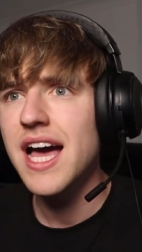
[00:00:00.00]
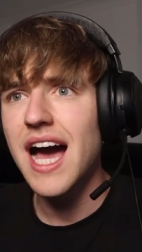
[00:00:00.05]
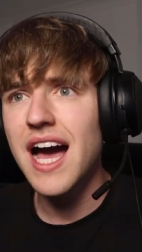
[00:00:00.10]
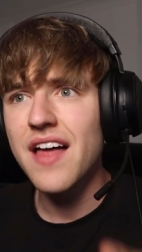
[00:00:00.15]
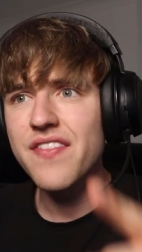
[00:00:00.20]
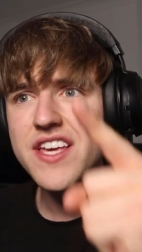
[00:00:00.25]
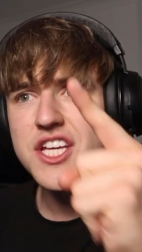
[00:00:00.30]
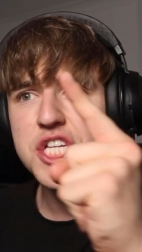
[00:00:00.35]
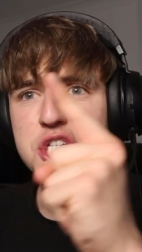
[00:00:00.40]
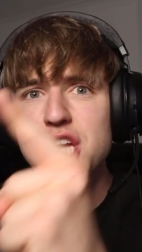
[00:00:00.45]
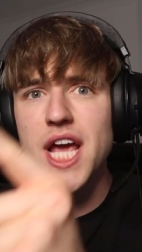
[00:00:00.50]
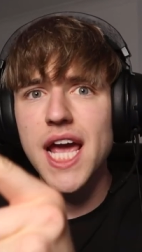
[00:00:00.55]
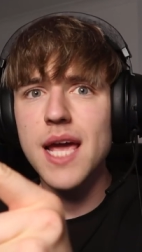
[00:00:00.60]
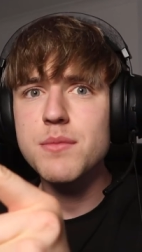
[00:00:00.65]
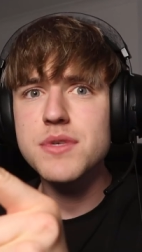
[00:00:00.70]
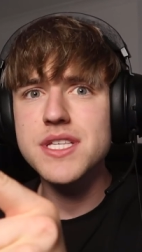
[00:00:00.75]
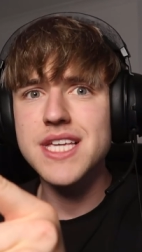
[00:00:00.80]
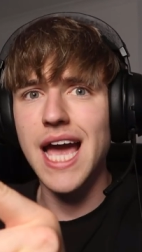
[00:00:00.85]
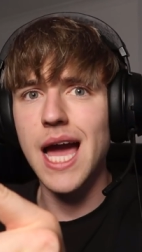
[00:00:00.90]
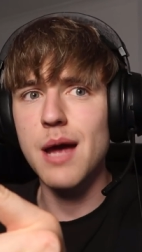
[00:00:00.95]
And this
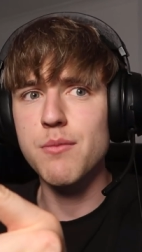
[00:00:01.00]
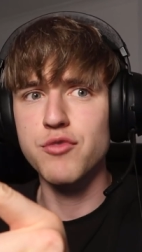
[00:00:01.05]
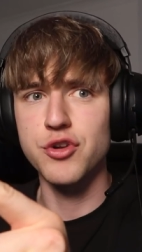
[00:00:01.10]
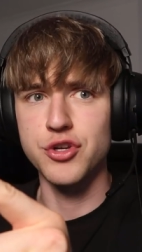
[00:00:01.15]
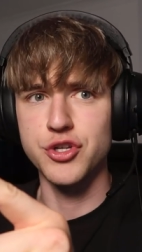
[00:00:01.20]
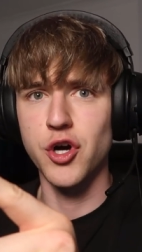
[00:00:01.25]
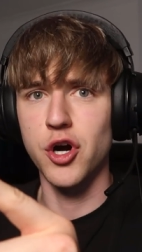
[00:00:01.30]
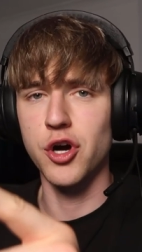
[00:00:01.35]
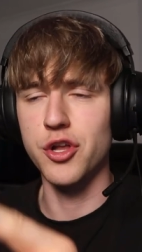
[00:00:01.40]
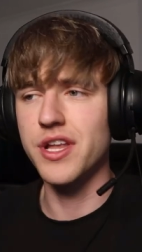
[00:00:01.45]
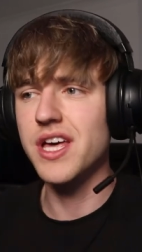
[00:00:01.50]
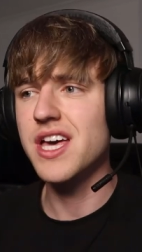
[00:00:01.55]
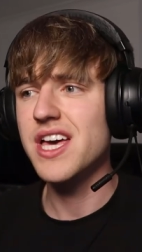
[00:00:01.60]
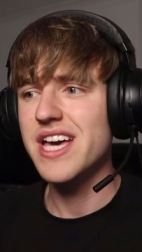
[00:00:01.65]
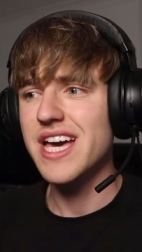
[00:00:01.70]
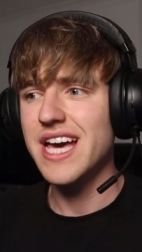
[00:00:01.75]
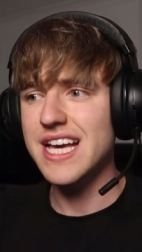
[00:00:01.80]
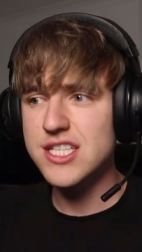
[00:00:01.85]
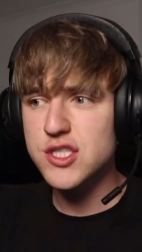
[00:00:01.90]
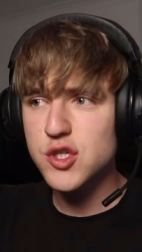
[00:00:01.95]
James Cameron Don
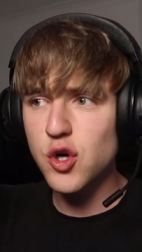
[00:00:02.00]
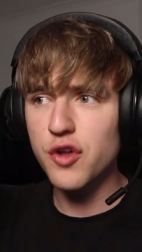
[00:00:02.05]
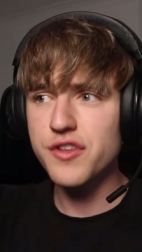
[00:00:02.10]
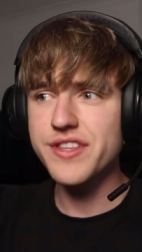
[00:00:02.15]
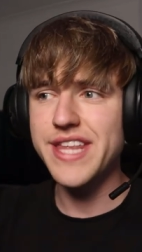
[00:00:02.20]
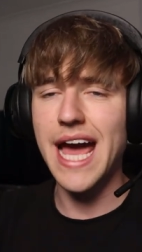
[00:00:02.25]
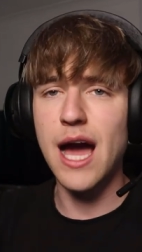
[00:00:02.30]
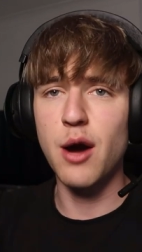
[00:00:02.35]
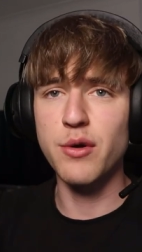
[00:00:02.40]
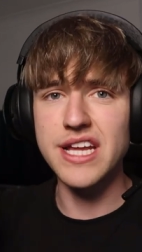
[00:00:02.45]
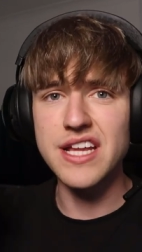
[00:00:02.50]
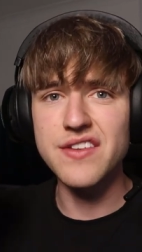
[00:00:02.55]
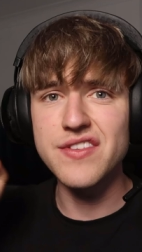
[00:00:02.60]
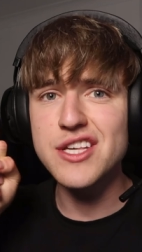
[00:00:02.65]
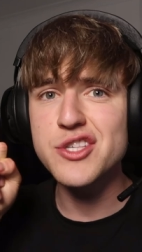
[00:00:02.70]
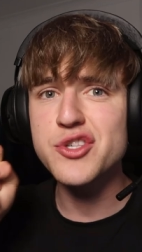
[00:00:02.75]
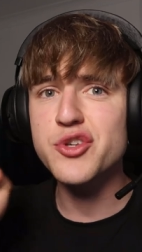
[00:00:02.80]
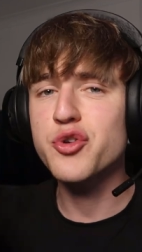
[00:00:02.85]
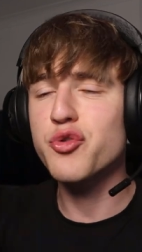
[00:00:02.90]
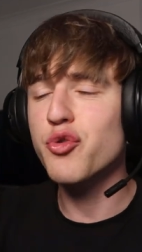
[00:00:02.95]
has gone down in
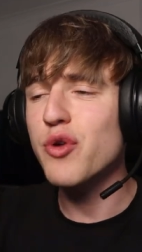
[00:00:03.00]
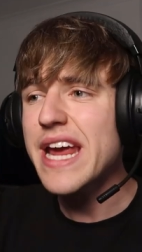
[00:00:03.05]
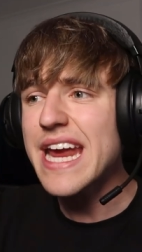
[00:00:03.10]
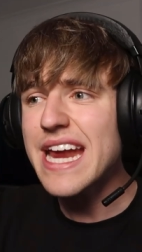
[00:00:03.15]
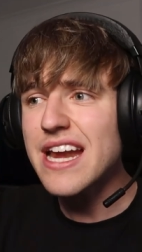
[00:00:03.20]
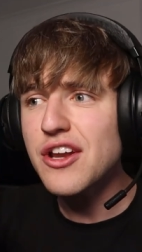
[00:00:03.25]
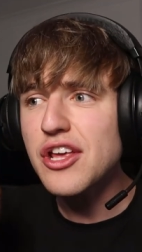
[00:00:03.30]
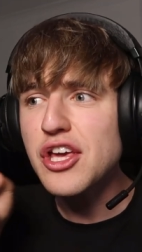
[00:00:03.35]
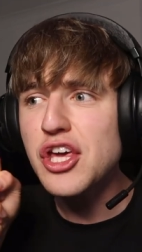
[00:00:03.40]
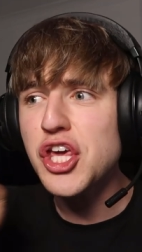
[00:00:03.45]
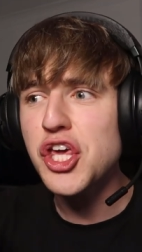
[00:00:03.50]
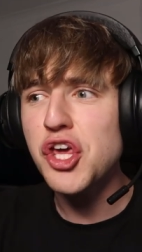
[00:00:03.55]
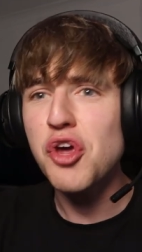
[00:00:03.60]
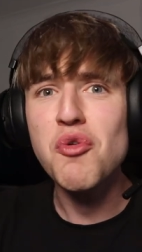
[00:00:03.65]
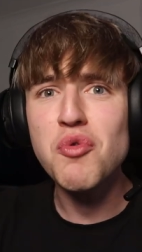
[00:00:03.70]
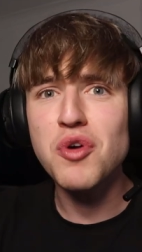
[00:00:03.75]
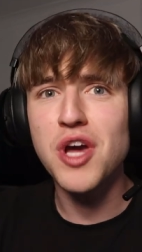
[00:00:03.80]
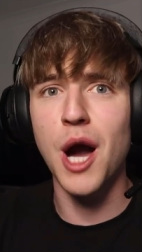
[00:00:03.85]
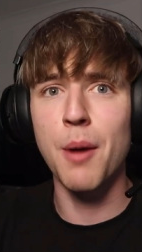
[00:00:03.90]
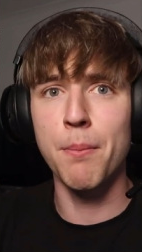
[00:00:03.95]
this green
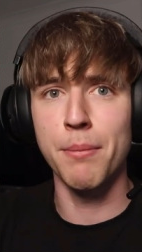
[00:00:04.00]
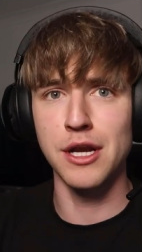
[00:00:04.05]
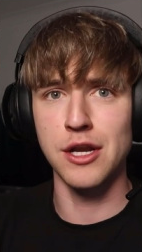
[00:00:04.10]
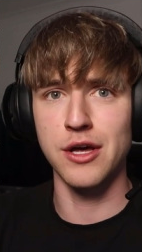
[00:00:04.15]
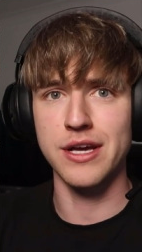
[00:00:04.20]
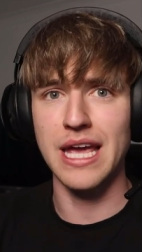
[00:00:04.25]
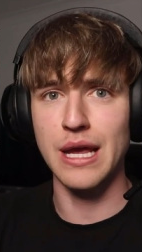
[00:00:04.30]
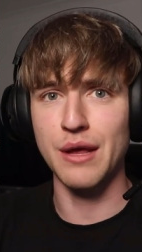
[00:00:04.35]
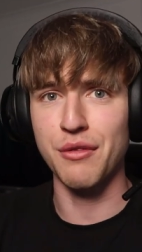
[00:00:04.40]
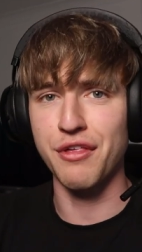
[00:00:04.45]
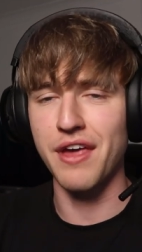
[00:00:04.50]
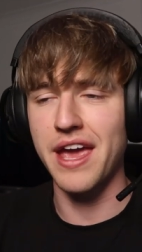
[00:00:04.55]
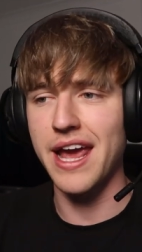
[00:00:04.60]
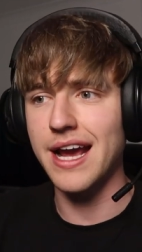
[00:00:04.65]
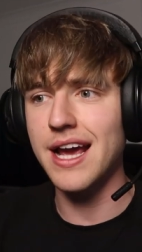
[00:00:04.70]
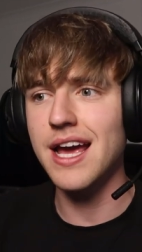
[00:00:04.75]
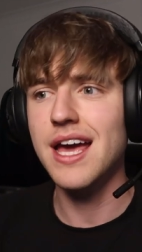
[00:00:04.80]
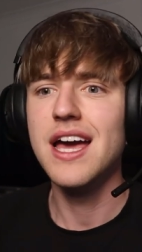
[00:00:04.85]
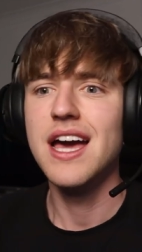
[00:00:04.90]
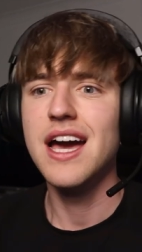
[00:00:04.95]
cucumber looking
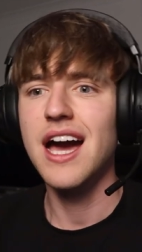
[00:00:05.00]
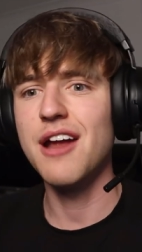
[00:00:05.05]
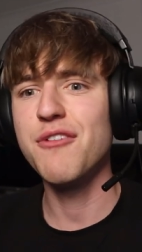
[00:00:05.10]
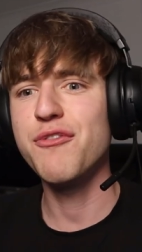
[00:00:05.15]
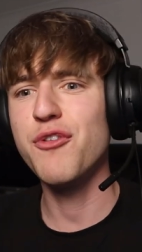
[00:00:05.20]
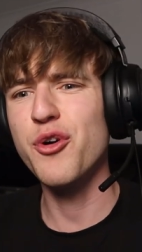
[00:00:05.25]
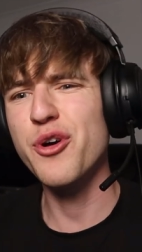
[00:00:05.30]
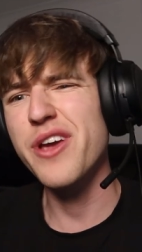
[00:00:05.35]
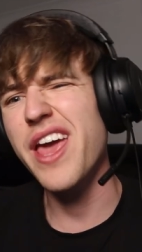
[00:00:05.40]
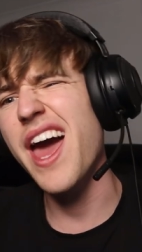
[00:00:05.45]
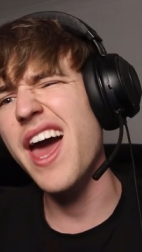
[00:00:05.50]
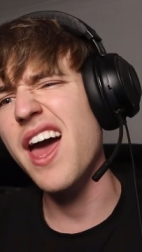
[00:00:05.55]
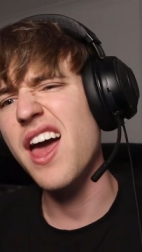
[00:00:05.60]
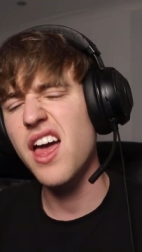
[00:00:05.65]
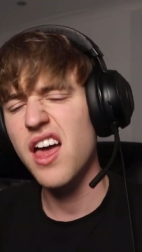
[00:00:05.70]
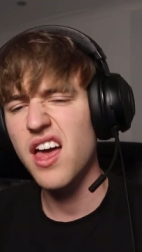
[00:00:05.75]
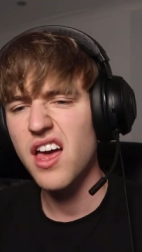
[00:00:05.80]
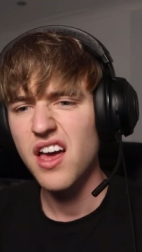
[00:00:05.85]
thing and thought, yeah,